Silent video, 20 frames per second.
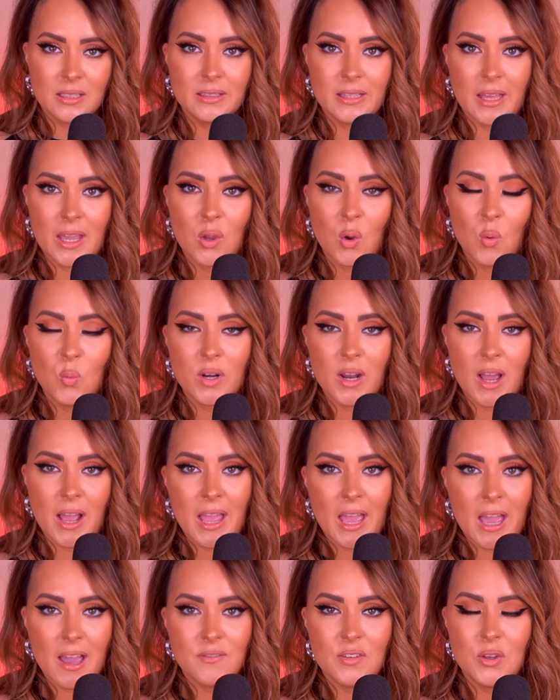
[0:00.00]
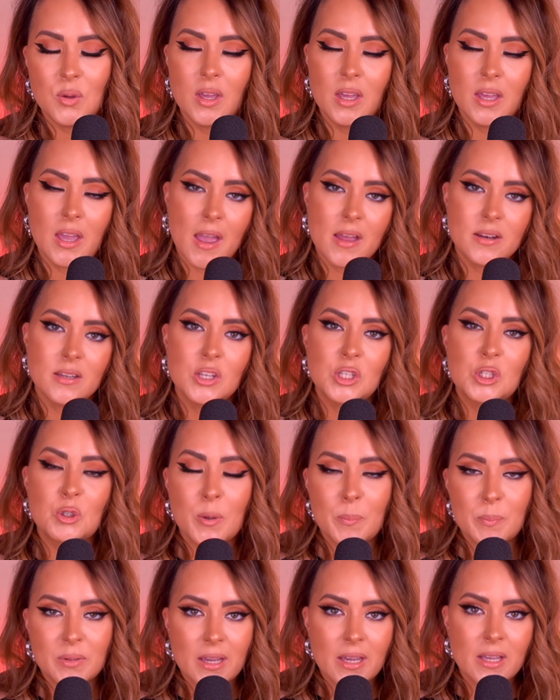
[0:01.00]
like what I have, you can get
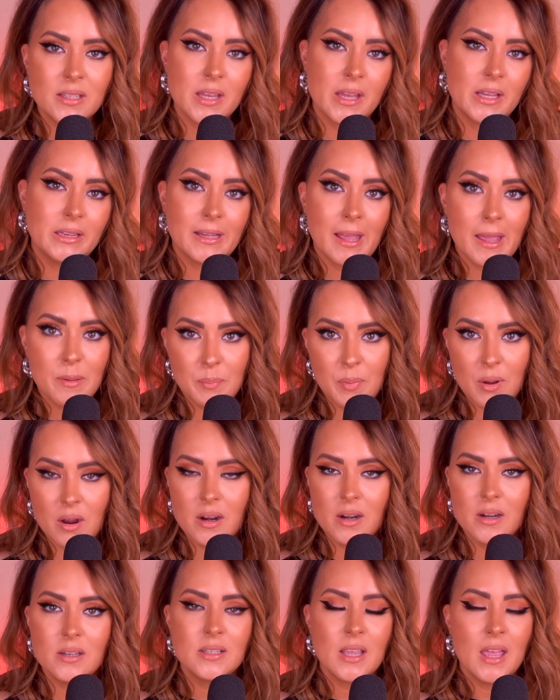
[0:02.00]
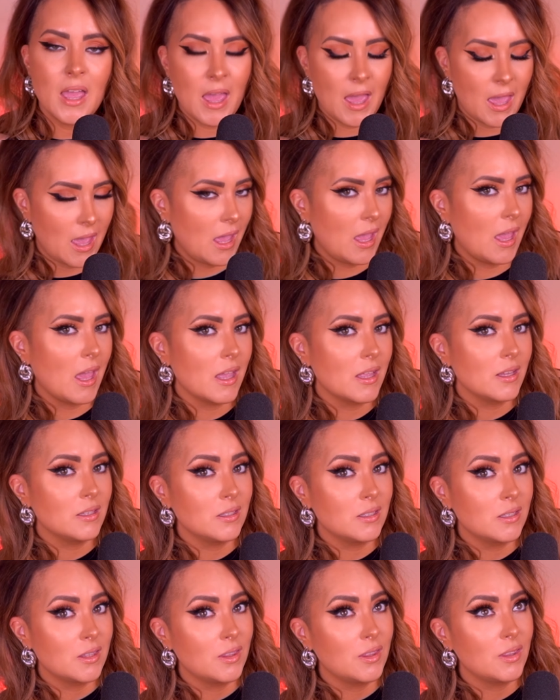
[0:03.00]
strip lights and light bars
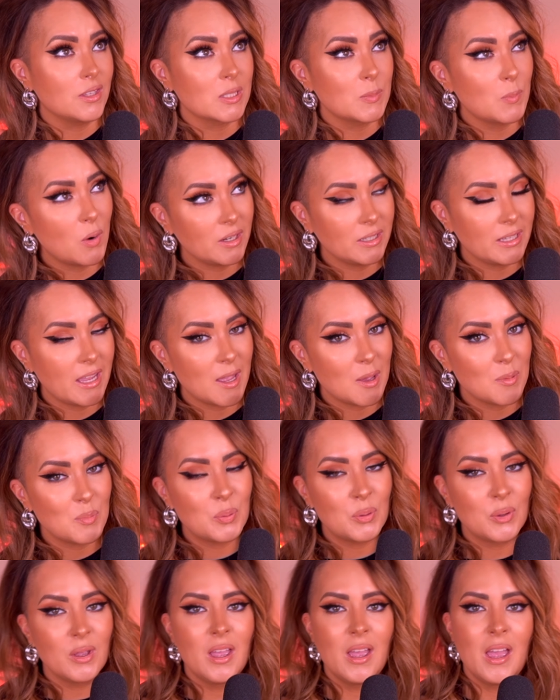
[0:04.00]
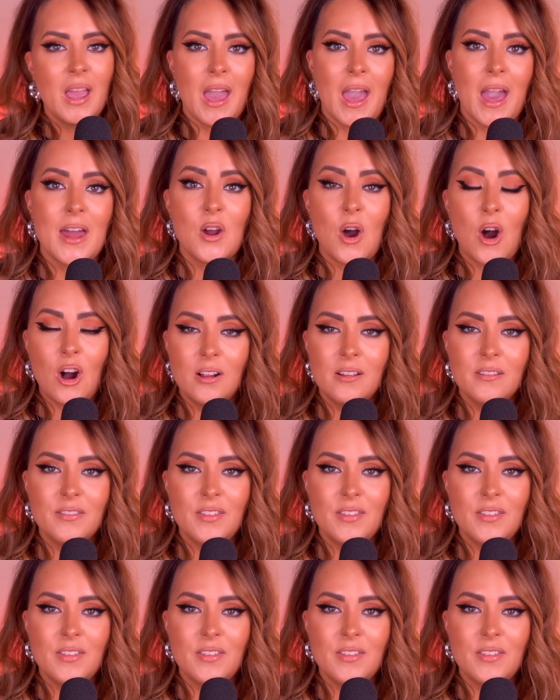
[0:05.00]
and smart lamp and all of